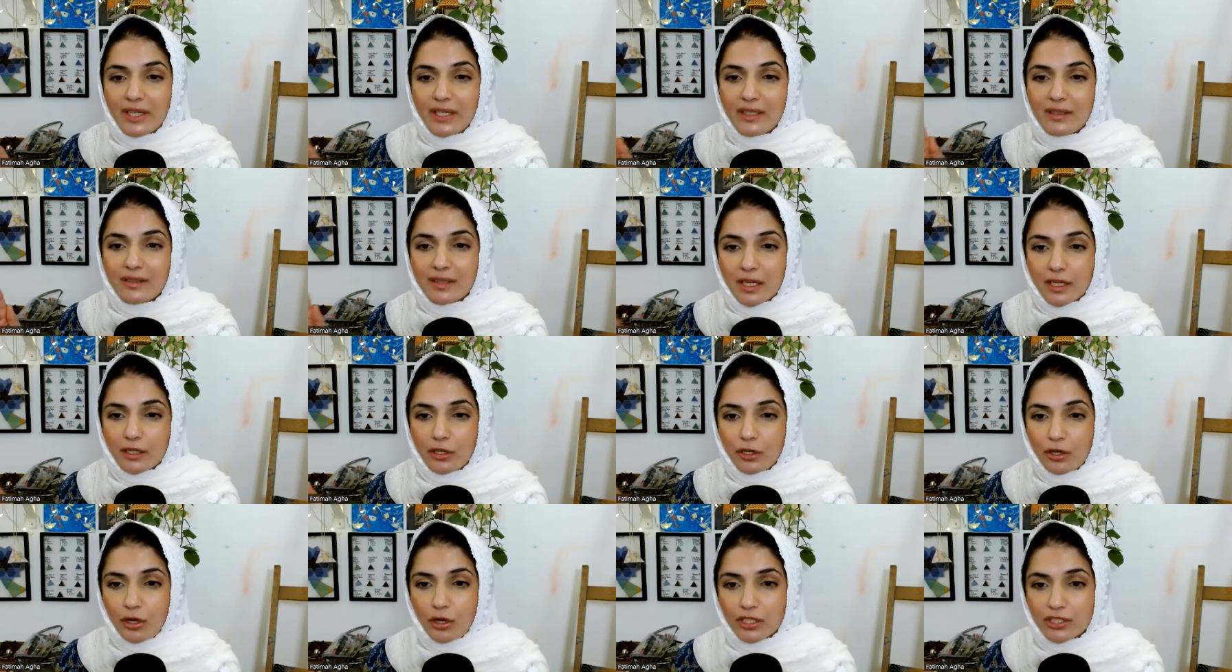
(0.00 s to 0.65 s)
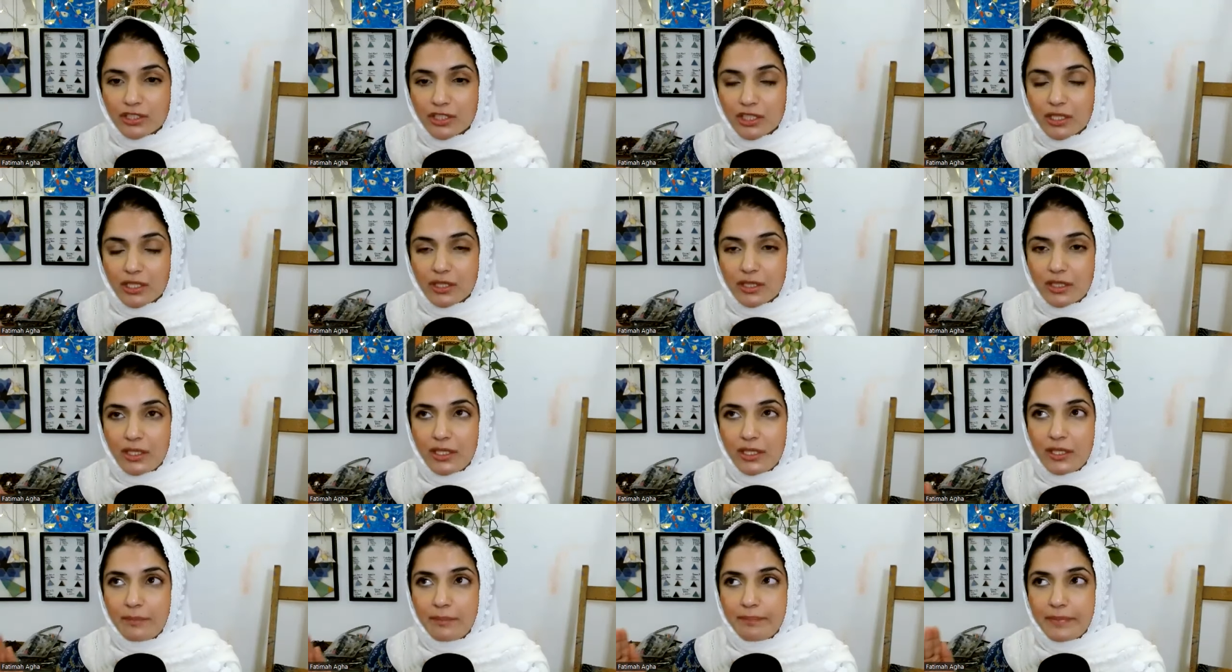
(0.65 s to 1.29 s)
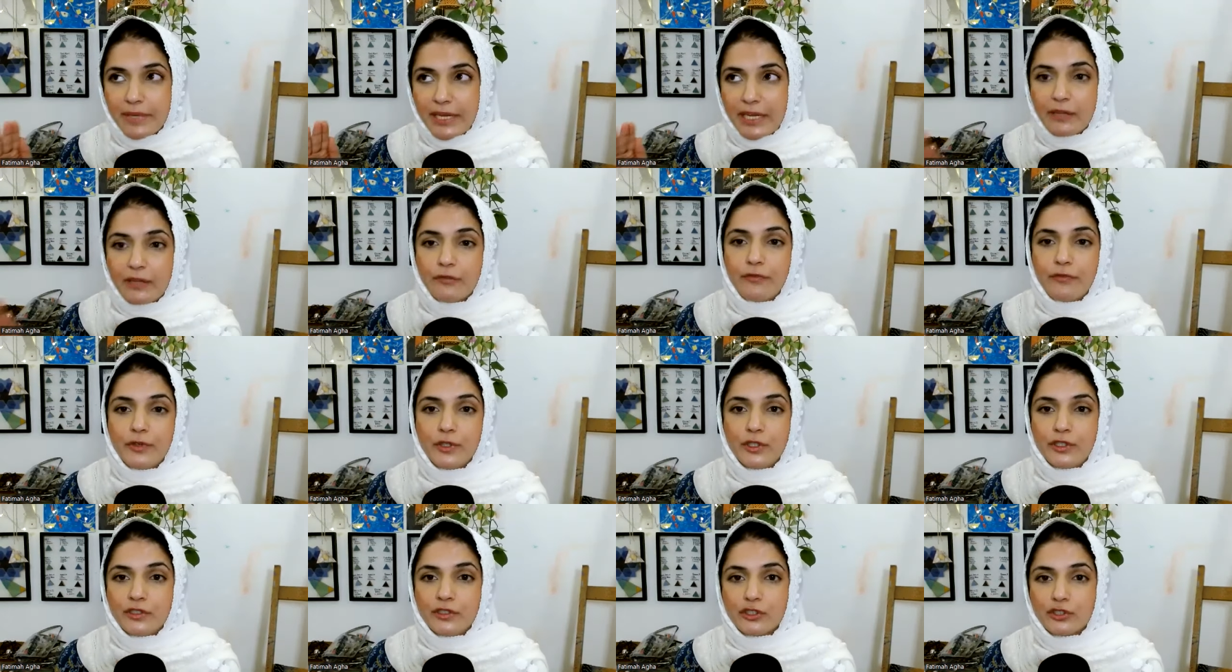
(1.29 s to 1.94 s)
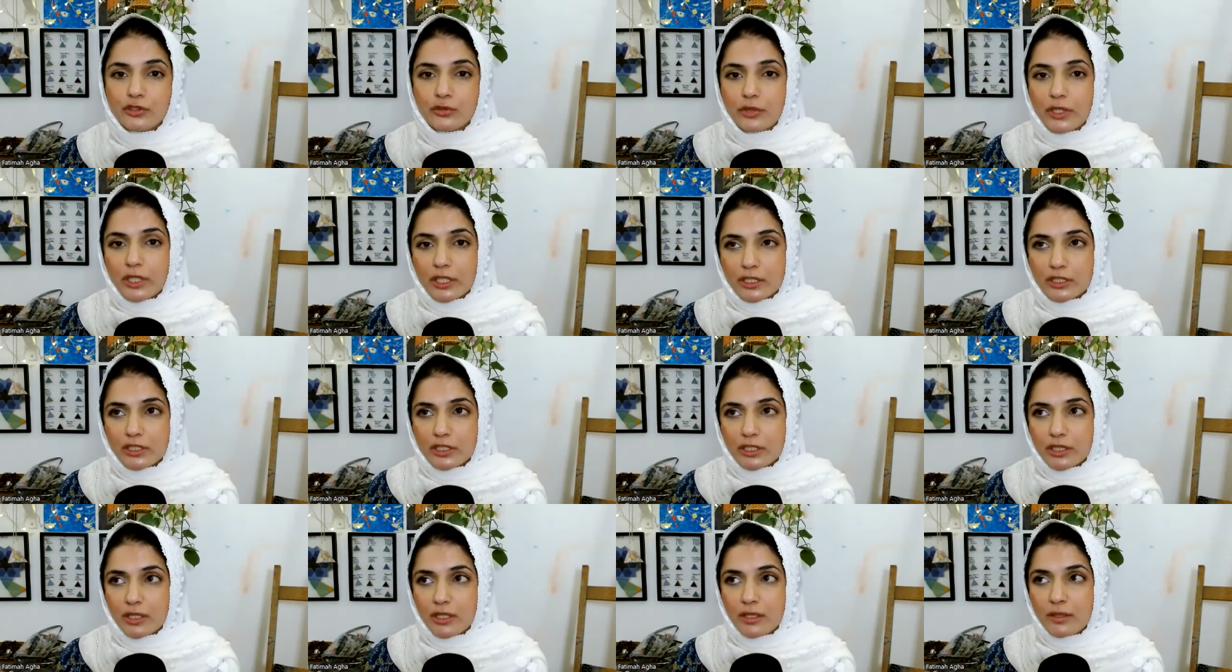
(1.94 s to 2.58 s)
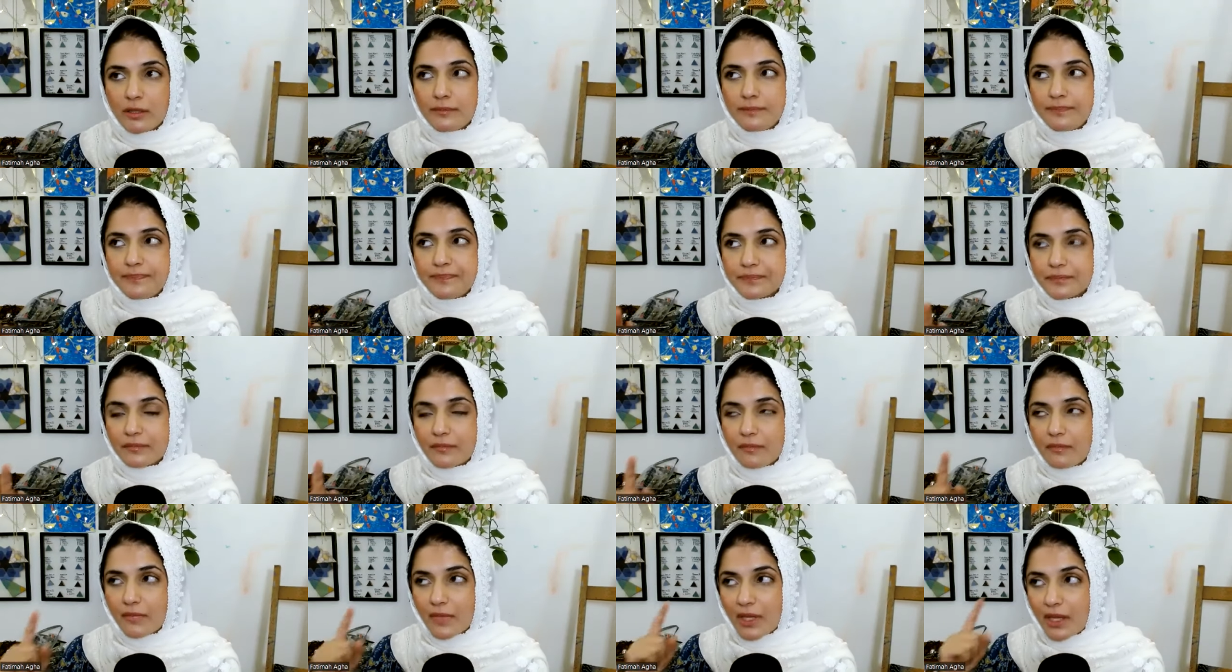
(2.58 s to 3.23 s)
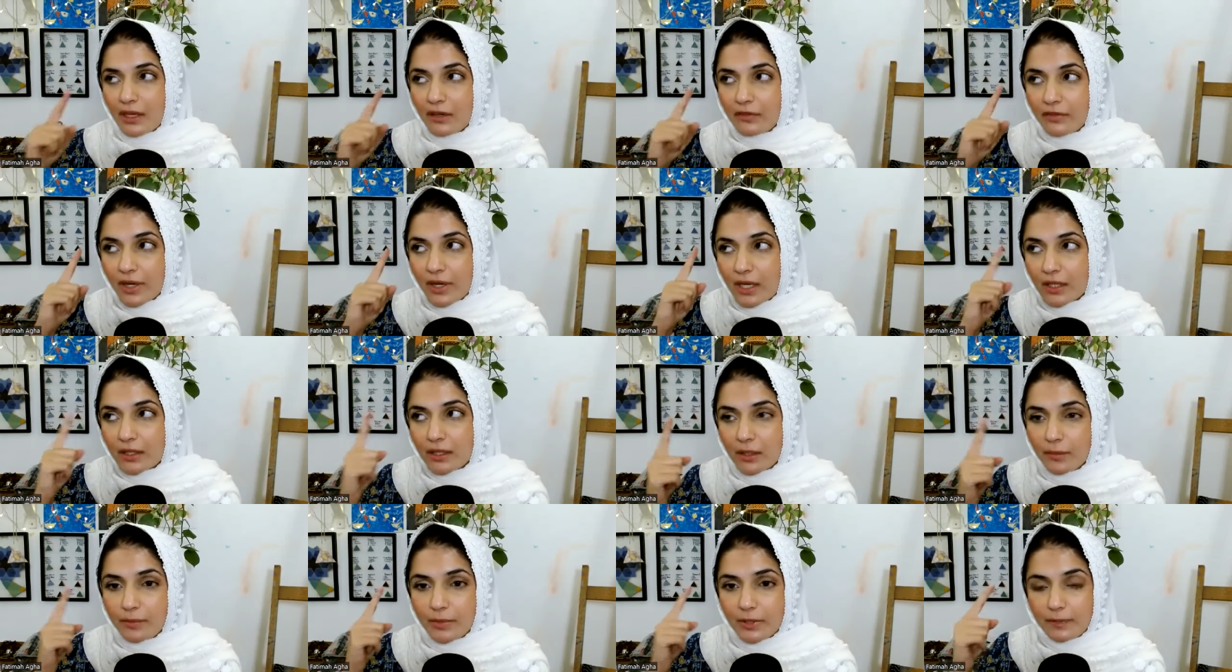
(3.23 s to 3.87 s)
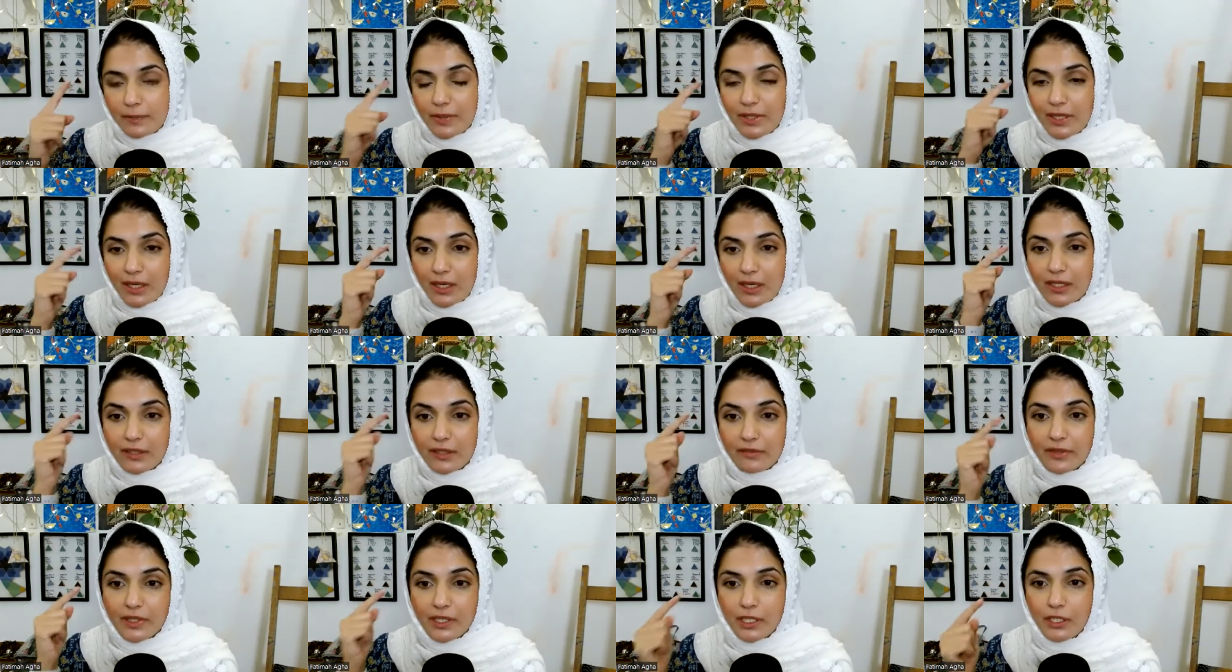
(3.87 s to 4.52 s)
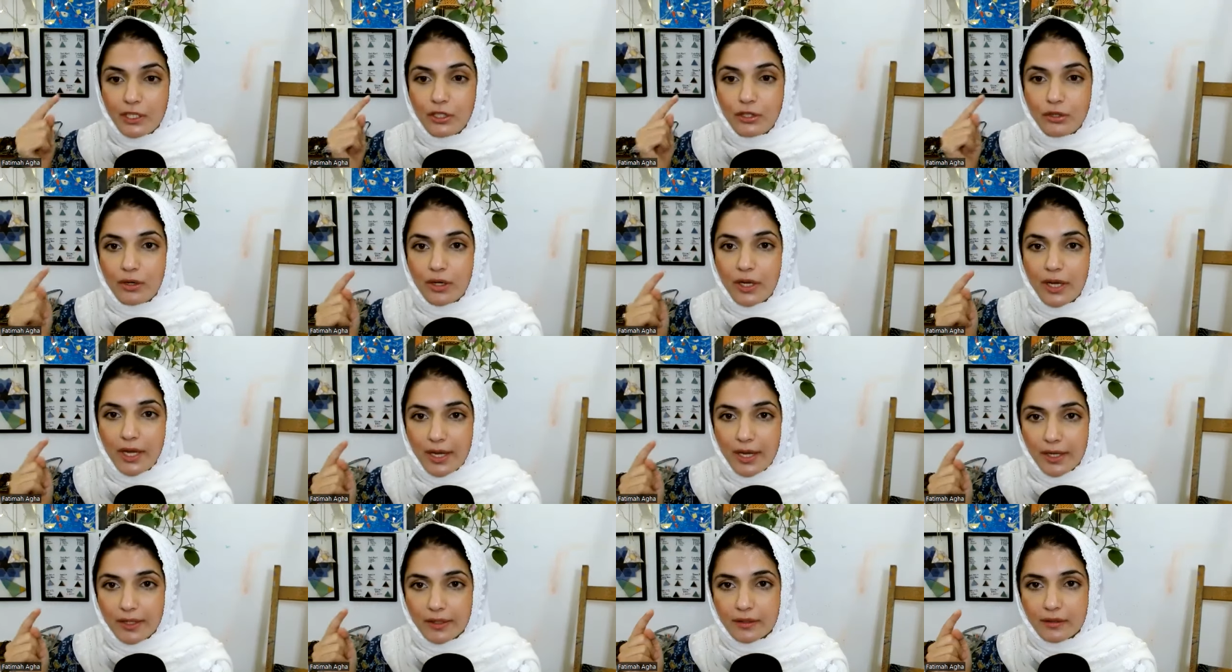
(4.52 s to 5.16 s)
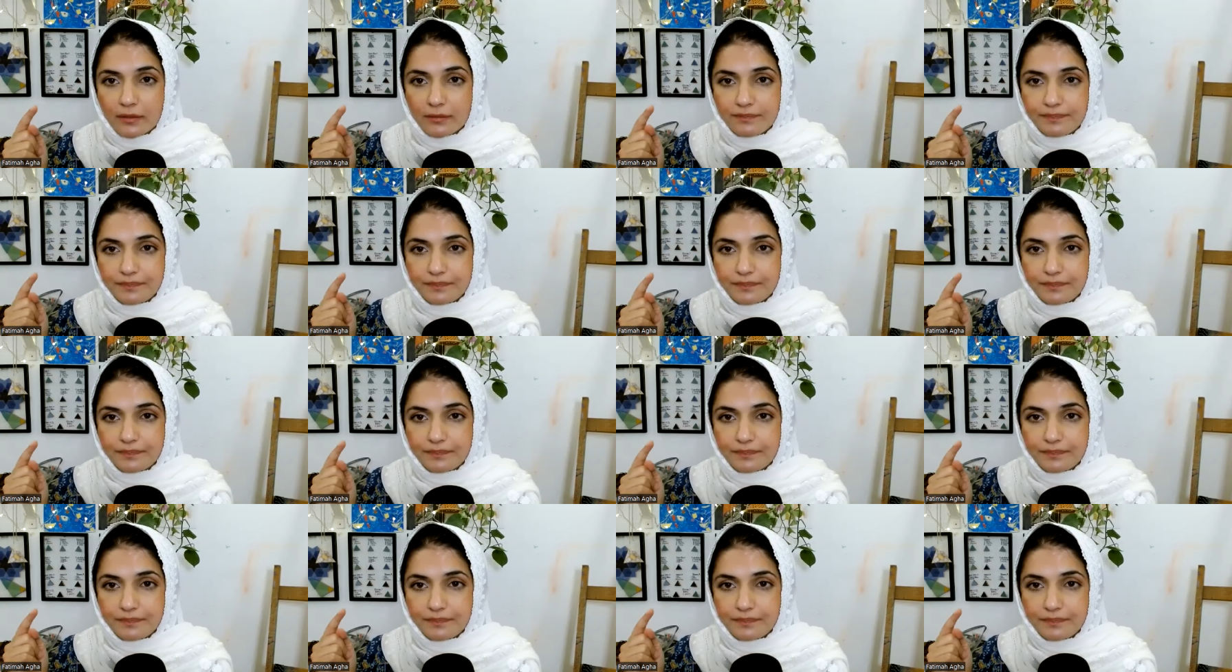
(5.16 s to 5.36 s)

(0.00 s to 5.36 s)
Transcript: very psychologically painful situation if other people are living in your head